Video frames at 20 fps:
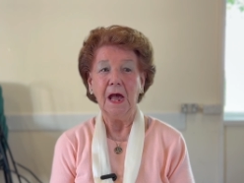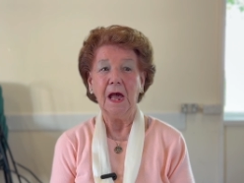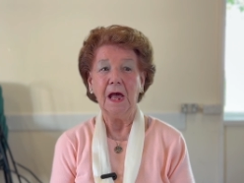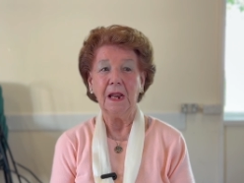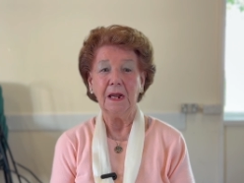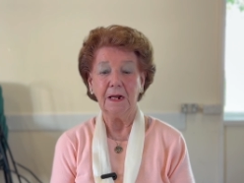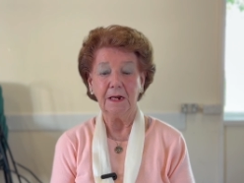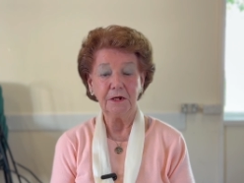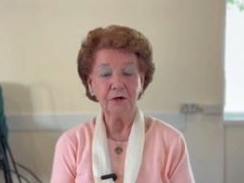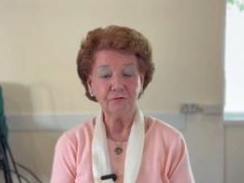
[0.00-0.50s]

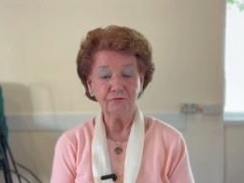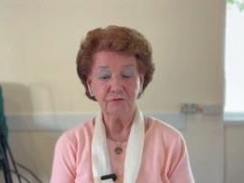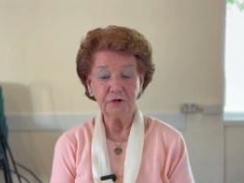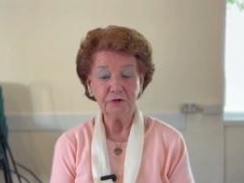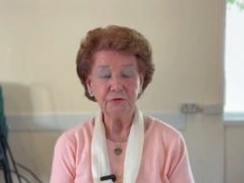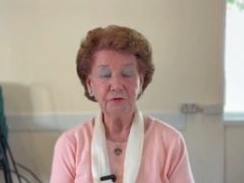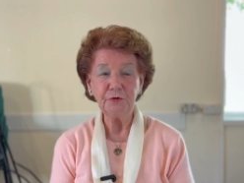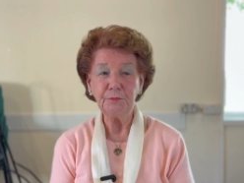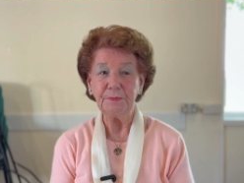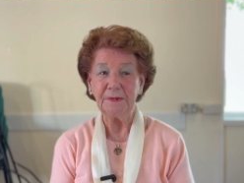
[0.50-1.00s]
I like
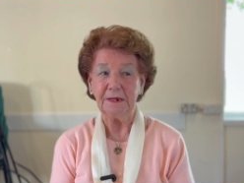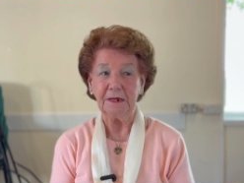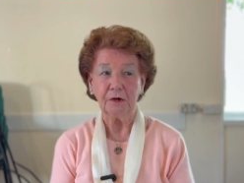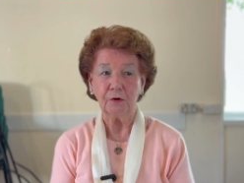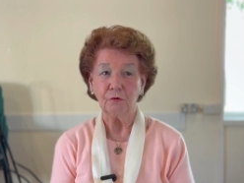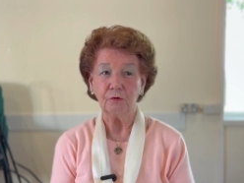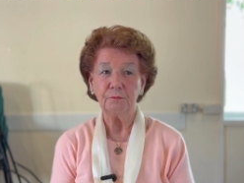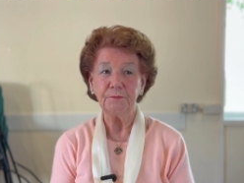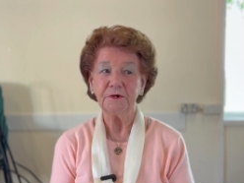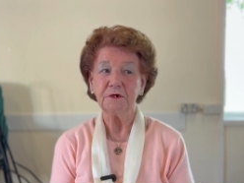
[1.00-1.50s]
running the
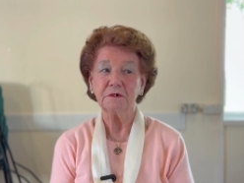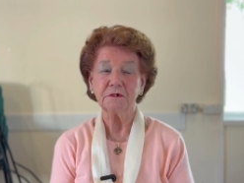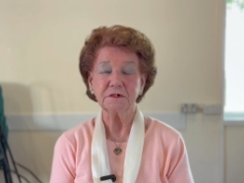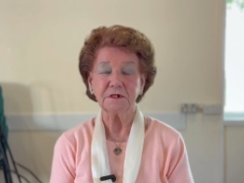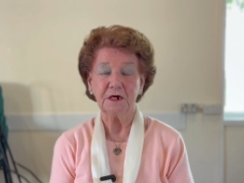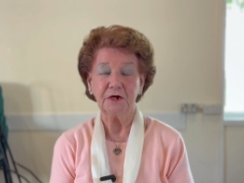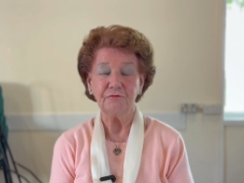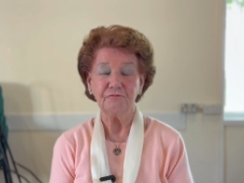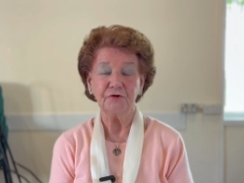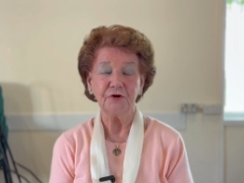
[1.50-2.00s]
bingo
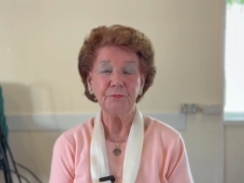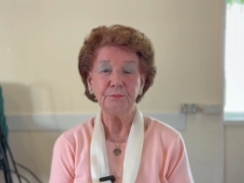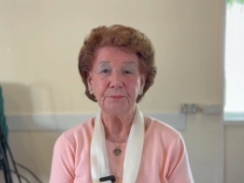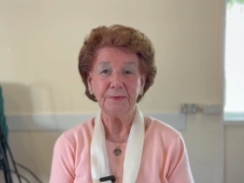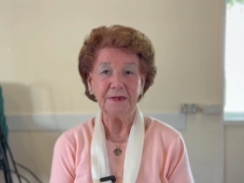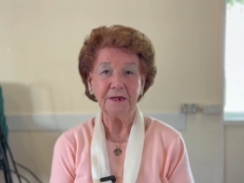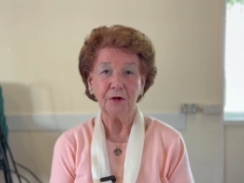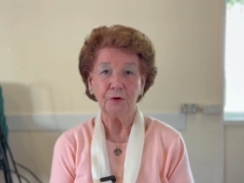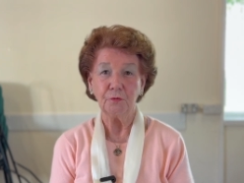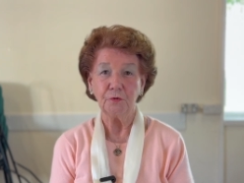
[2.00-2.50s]
because I run
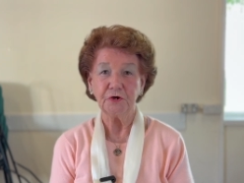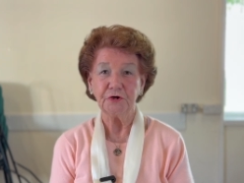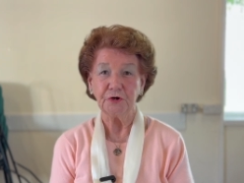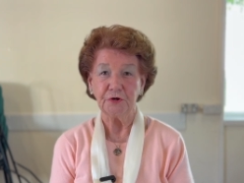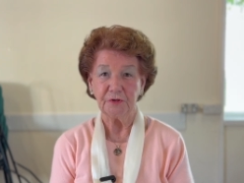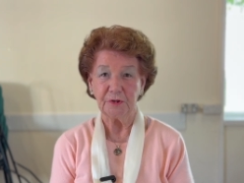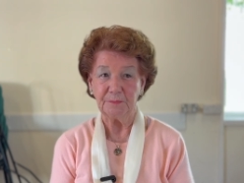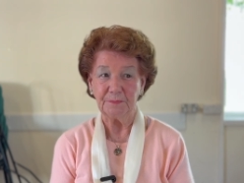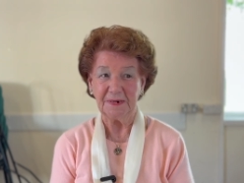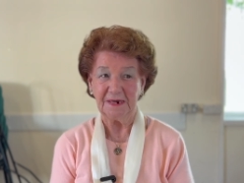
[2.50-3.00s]
bingo at
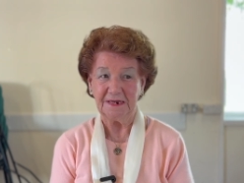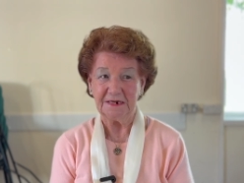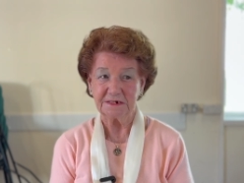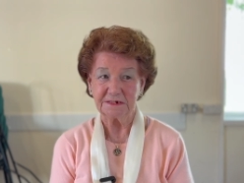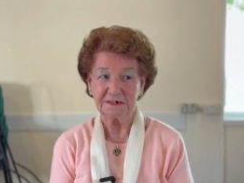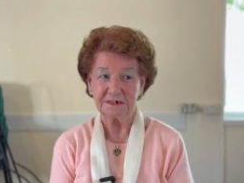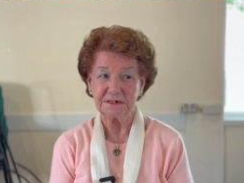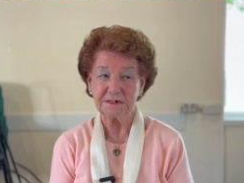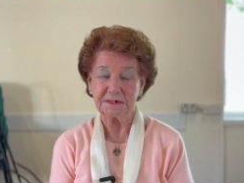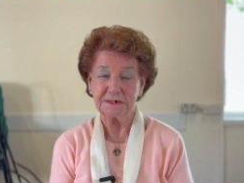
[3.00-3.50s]
other
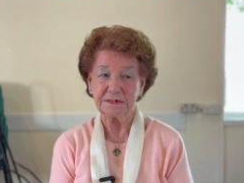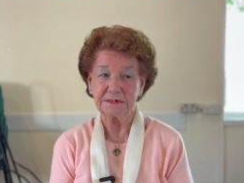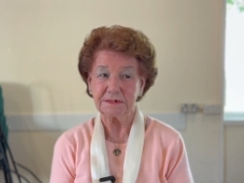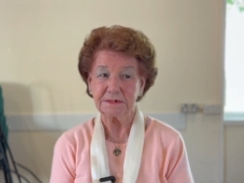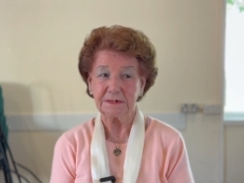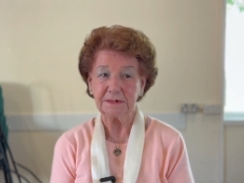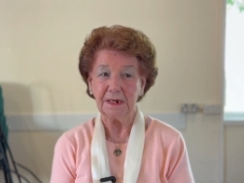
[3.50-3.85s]
places.